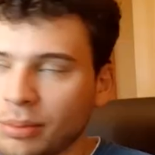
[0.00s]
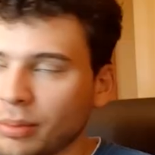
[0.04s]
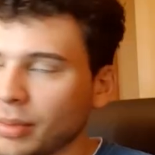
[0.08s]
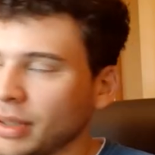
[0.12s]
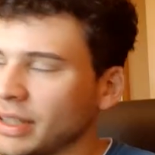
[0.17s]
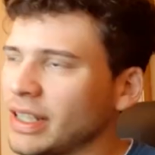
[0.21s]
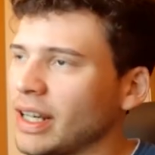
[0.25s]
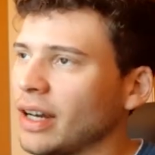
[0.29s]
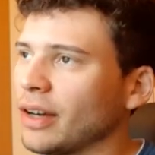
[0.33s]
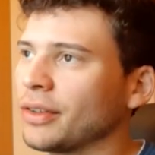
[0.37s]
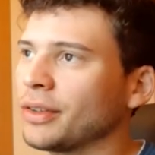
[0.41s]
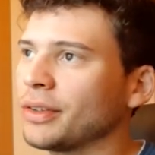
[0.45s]
But
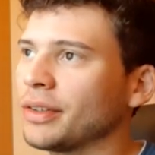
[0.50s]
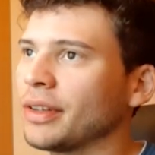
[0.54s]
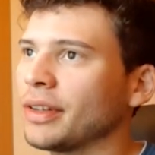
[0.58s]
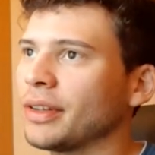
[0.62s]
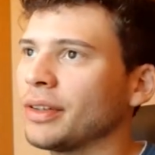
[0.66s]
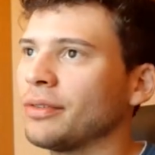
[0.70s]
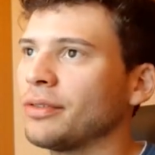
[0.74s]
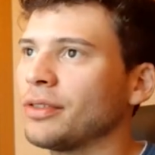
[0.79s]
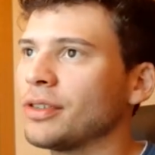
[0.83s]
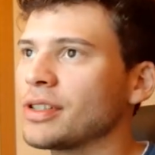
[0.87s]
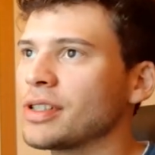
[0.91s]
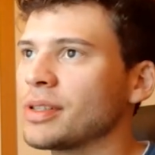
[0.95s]
yeah, other than
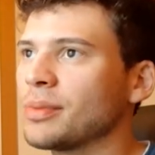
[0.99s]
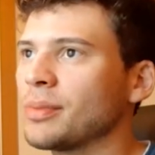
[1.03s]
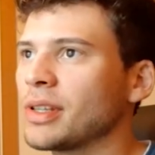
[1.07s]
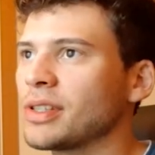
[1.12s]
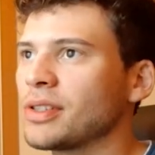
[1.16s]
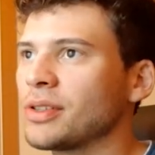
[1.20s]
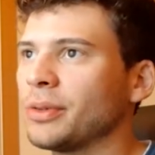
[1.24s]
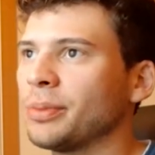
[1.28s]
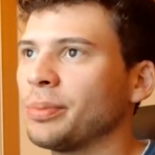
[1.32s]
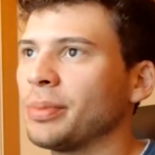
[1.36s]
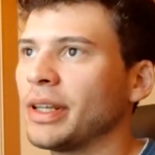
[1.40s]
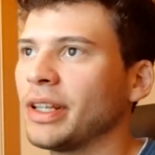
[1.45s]
the first
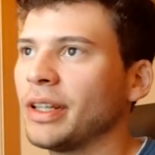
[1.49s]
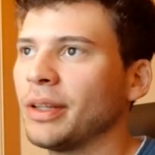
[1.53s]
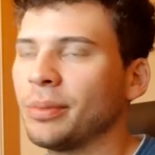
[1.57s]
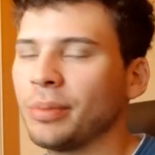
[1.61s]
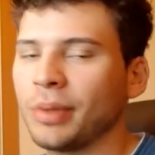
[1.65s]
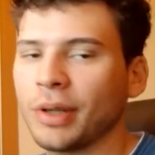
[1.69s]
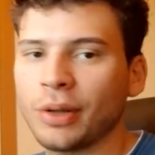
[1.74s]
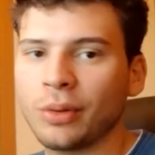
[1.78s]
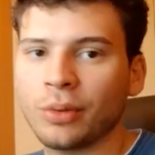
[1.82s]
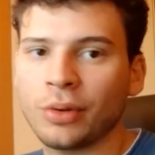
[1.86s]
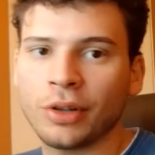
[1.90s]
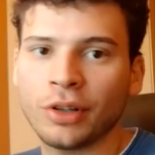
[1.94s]
semester
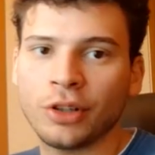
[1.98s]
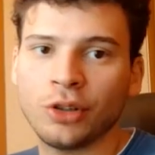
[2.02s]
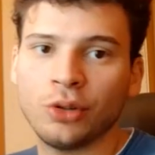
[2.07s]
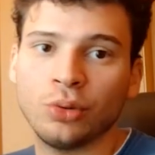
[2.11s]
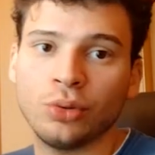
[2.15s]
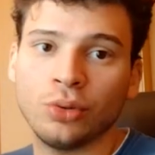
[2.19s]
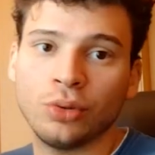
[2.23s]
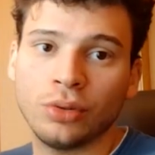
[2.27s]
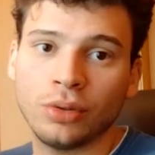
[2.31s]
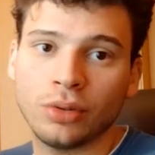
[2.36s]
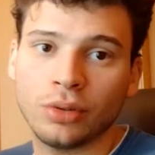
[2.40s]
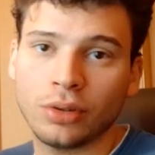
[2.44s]
PDP where
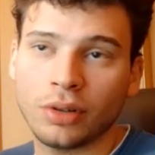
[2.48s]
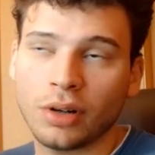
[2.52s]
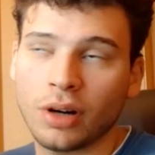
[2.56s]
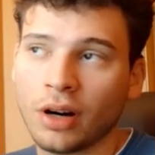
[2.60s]
you